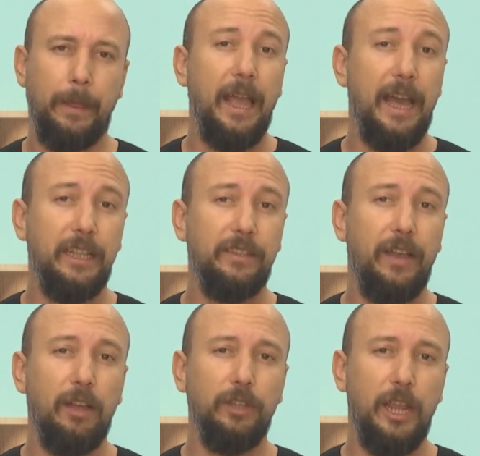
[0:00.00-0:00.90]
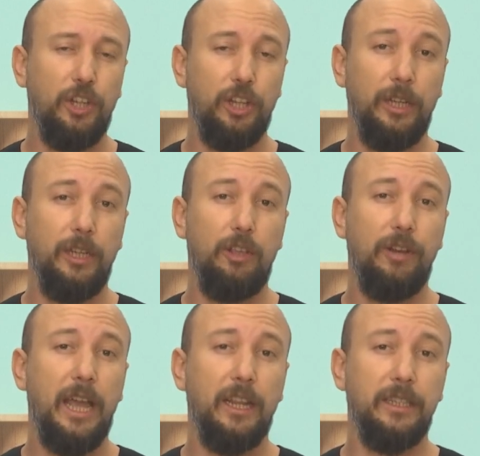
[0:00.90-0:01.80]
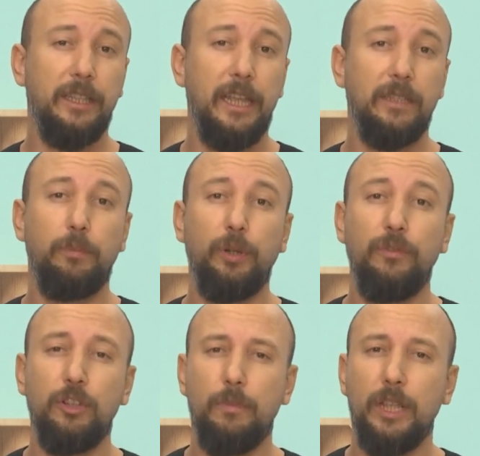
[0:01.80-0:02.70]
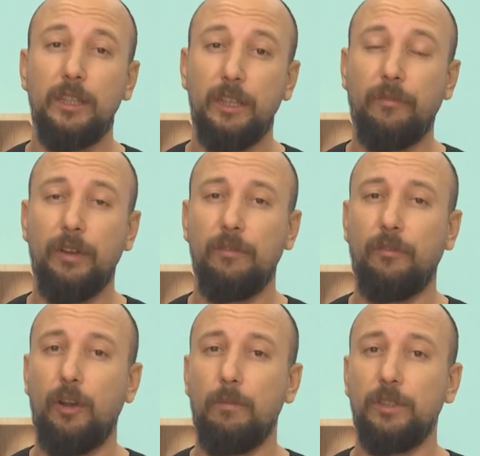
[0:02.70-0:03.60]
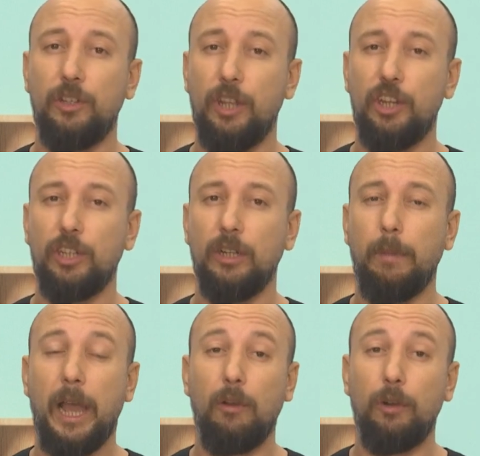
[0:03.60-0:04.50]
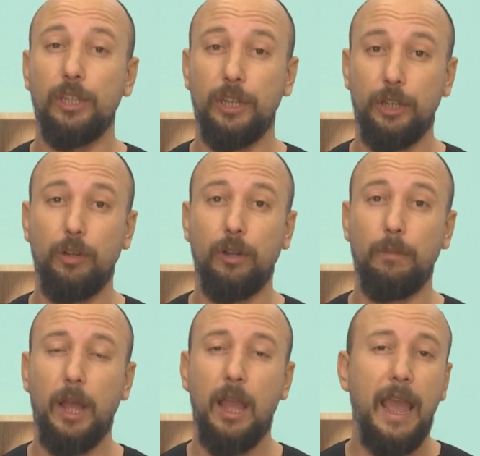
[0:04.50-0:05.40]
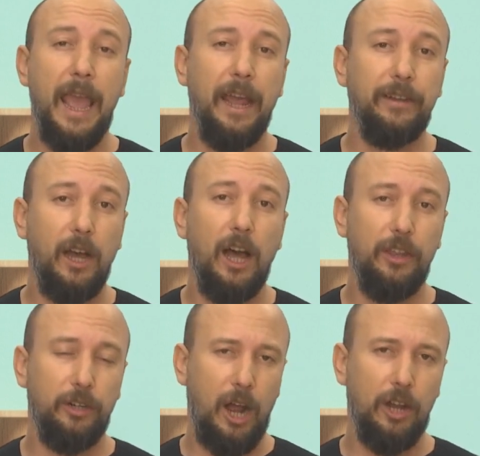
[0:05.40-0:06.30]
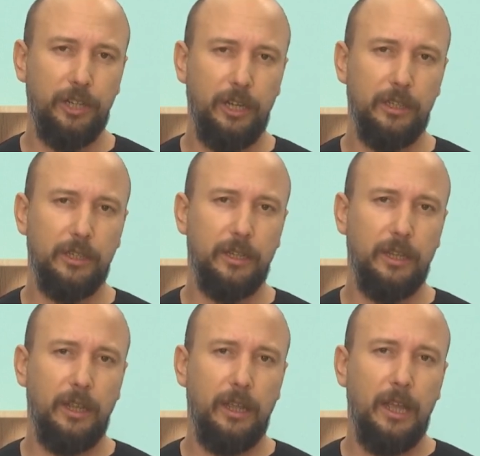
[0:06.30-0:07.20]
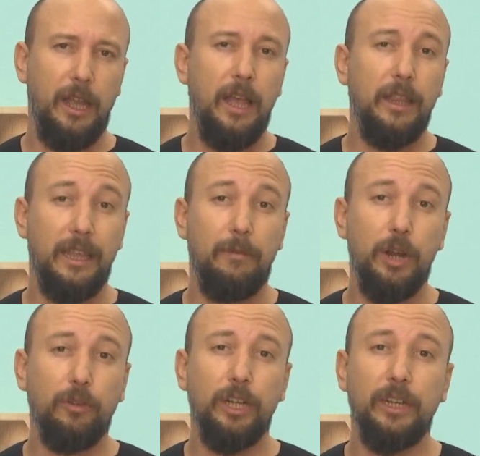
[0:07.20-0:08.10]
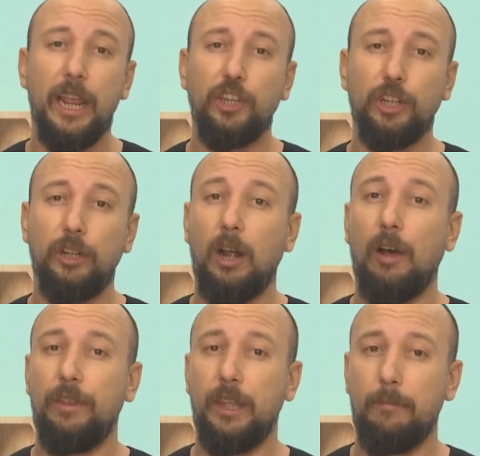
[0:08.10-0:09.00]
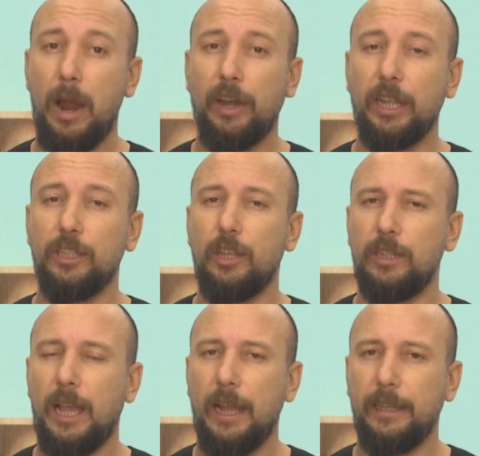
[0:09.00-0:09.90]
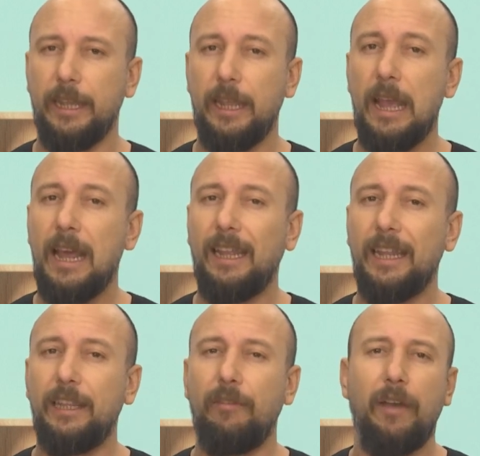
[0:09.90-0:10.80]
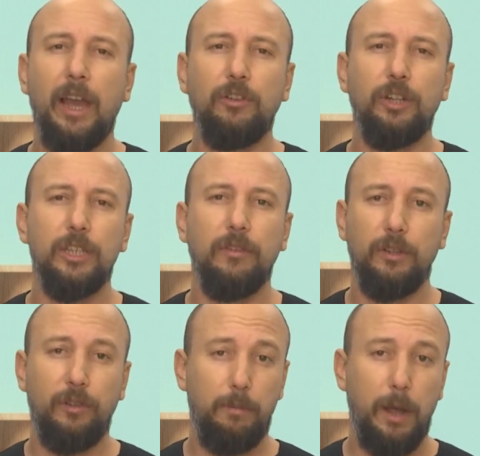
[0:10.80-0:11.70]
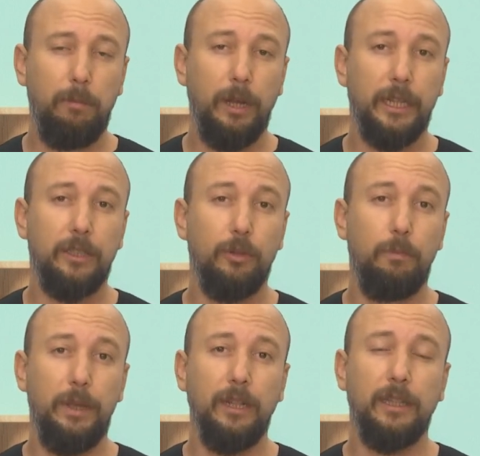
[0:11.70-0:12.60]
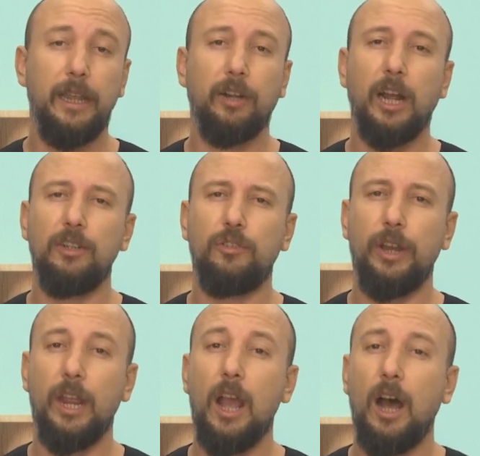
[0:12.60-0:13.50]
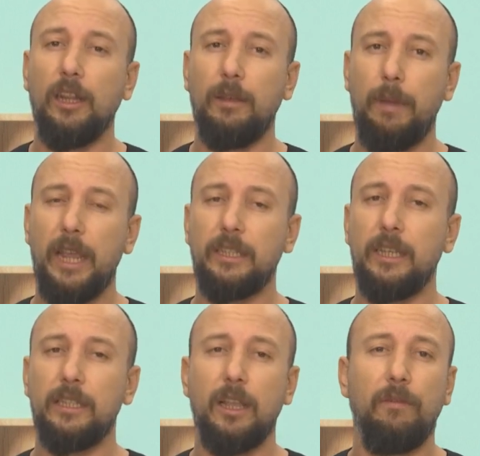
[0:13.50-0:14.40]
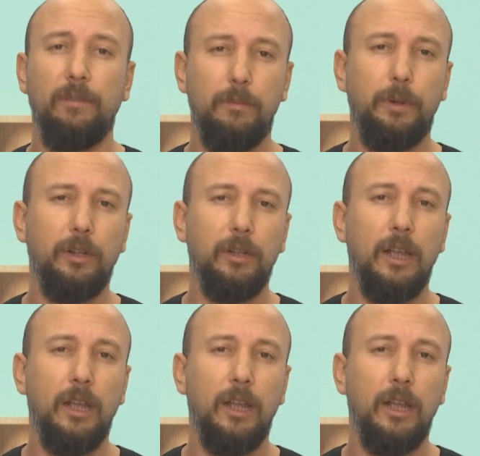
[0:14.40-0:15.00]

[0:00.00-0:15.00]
At its foundation, the United States proved to be different from traditional powers in Europe and other continents. The immigrant nature of the American society led the founders of the Republic to build their country on the basis of liberal,